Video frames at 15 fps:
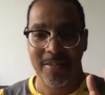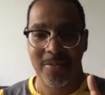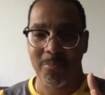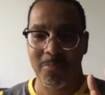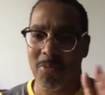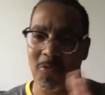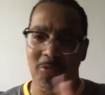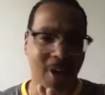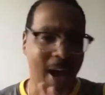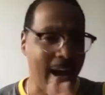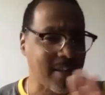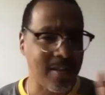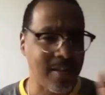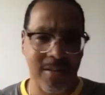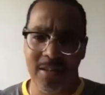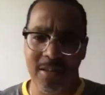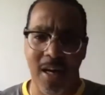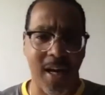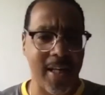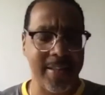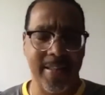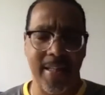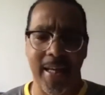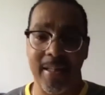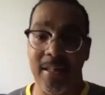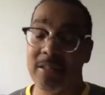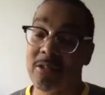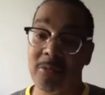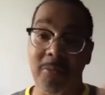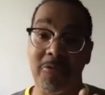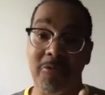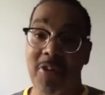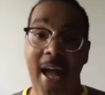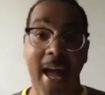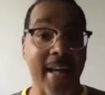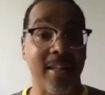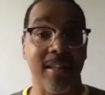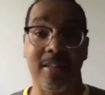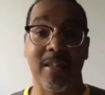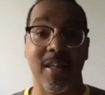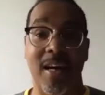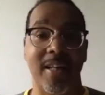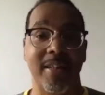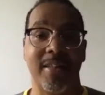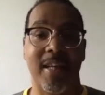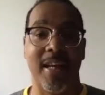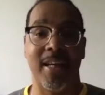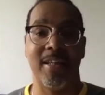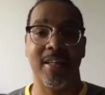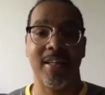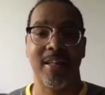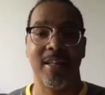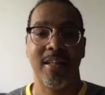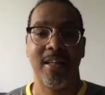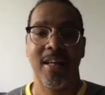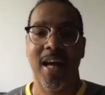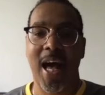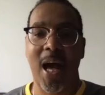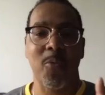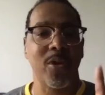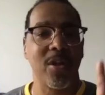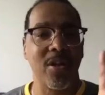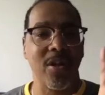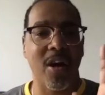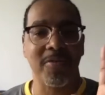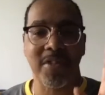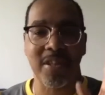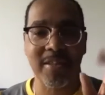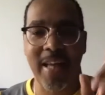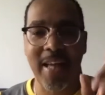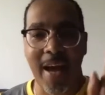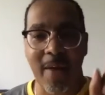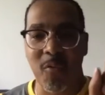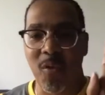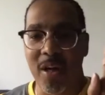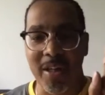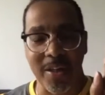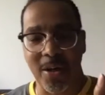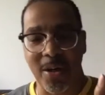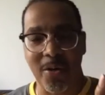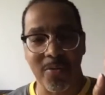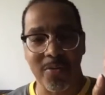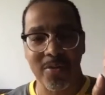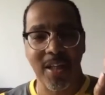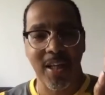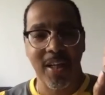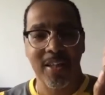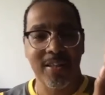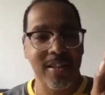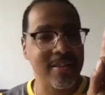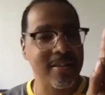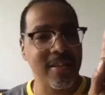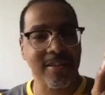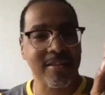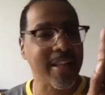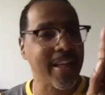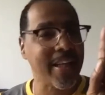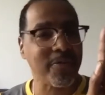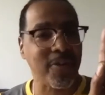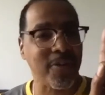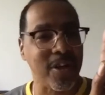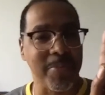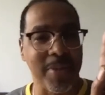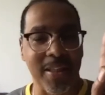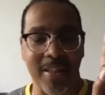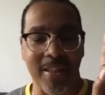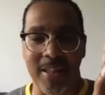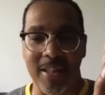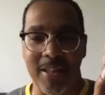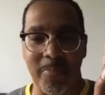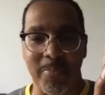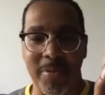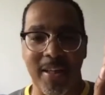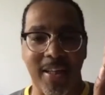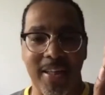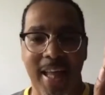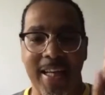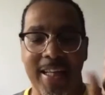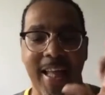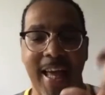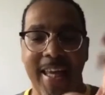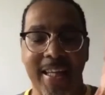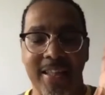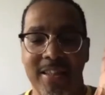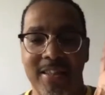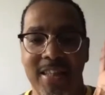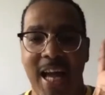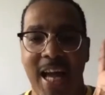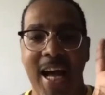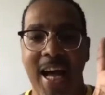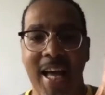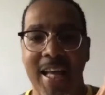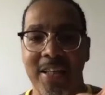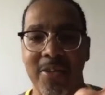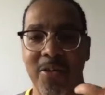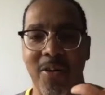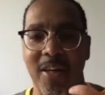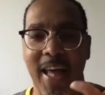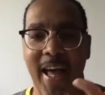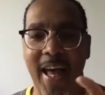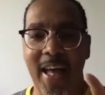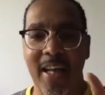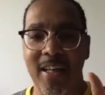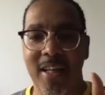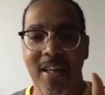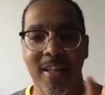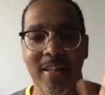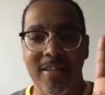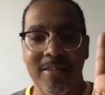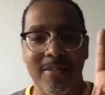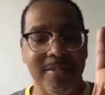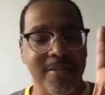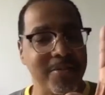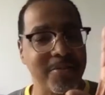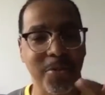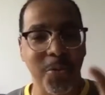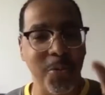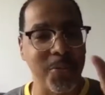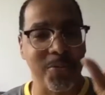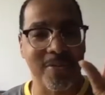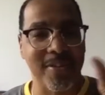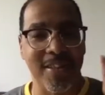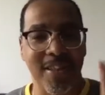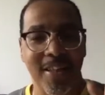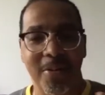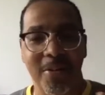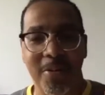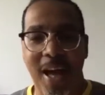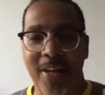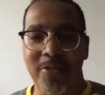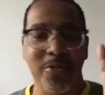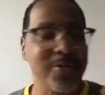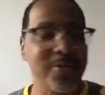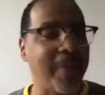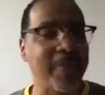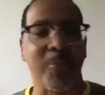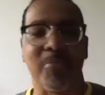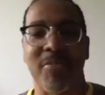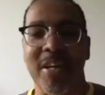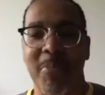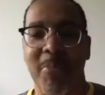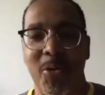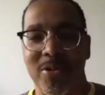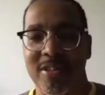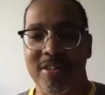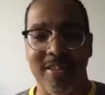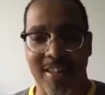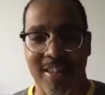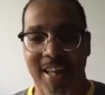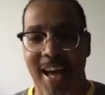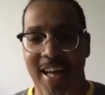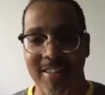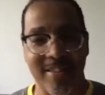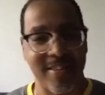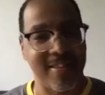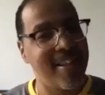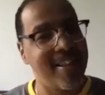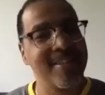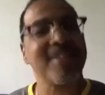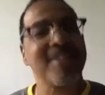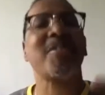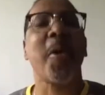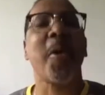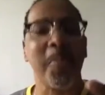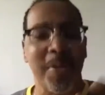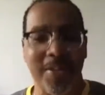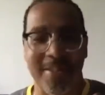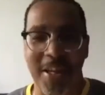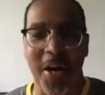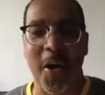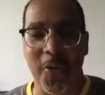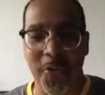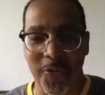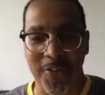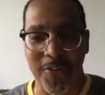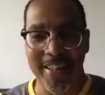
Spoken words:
Miraculous God day. This is a miraculous God day. I would love just to have one of those. Jesus, just stand in front of me and appear like light and shine and all that. Just do. You don't have to bring Moses and Elijah. Just come yourself